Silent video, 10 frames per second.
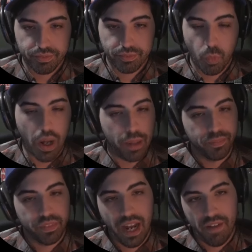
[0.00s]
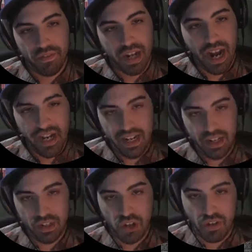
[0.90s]
Well, I've died
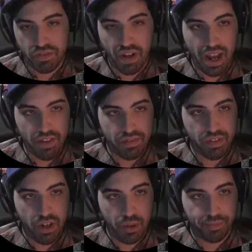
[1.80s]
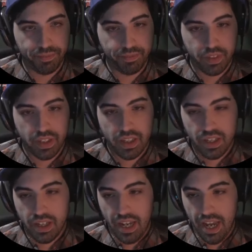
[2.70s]
Zot 5, you know,
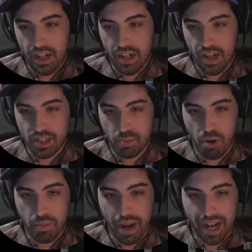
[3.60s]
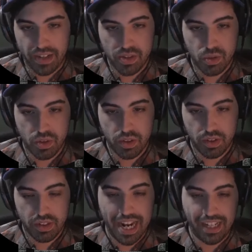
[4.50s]
and some runbacks,
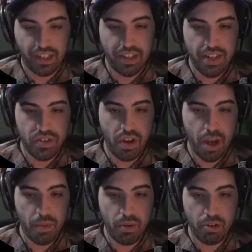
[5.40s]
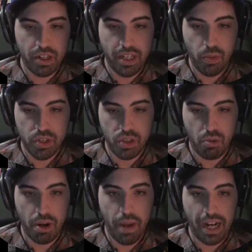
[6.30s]
technically in Zot, but really it was the
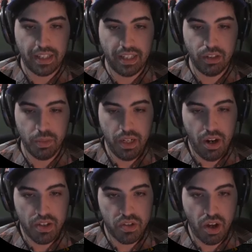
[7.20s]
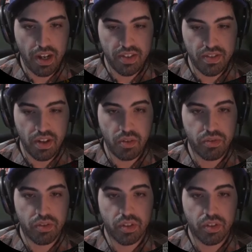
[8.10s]
runback that killed me, not Zot itself.